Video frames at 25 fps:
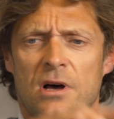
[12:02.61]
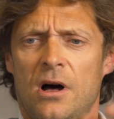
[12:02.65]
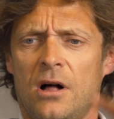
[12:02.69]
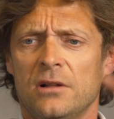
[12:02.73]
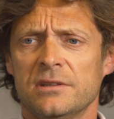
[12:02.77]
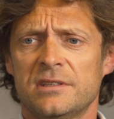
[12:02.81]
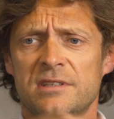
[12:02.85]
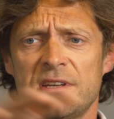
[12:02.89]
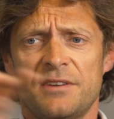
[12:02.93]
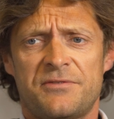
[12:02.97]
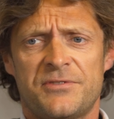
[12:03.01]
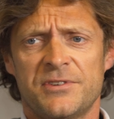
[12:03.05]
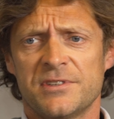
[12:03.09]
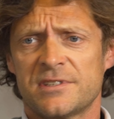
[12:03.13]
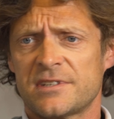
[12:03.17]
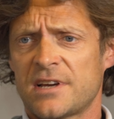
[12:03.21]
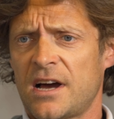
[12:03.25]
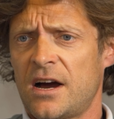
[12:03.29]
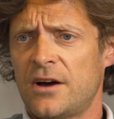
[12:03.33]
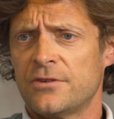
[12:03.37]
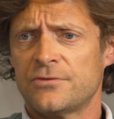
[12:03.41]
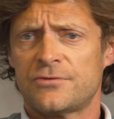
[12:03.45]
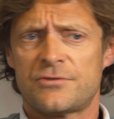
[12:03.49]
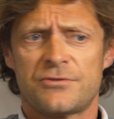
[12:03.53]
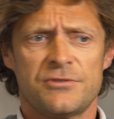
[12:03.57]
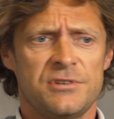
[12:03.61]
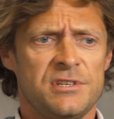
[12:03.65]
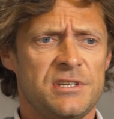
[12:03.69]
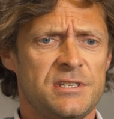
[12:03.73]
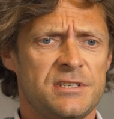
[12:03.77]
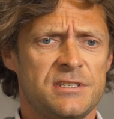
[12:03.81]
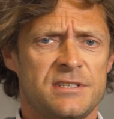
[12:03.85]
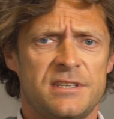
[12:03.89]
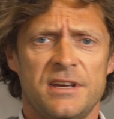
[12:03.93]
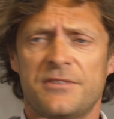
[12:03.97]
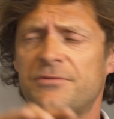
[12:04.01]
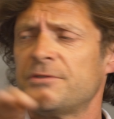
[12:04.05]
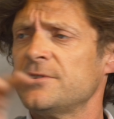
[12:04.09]
all the different
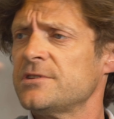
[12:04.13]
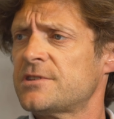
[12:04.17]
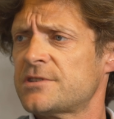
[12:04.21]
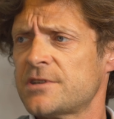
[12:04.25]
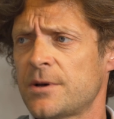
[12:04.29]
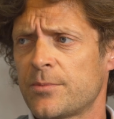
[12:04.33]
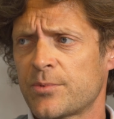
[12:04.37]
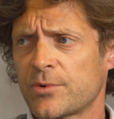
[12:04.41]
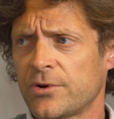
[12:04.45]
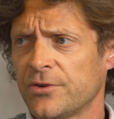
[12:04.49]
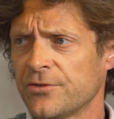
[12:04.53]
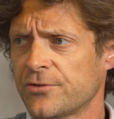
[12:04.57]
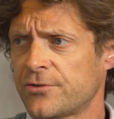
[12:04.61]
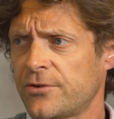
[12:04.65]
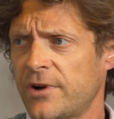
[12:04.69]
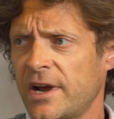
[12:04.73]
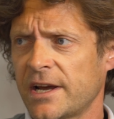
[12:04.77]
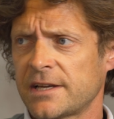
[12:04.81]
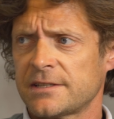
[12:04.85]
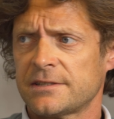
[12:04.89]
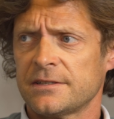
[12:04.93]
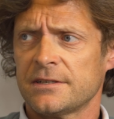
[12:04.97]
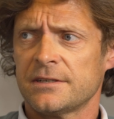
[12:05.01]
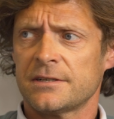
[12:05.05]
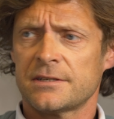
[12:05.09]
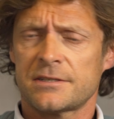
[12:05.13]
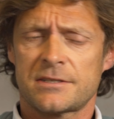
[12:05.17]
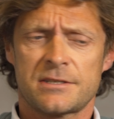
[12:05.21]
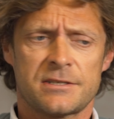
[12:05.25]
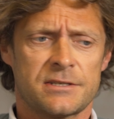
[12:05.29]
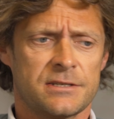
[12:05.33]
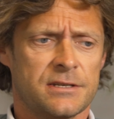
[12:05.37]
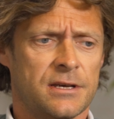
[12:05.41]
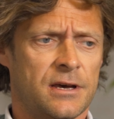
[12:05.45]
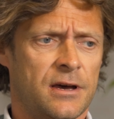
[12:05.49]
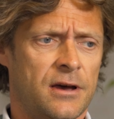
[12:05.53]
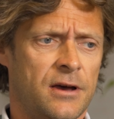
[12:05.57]
countries, different subcontractors,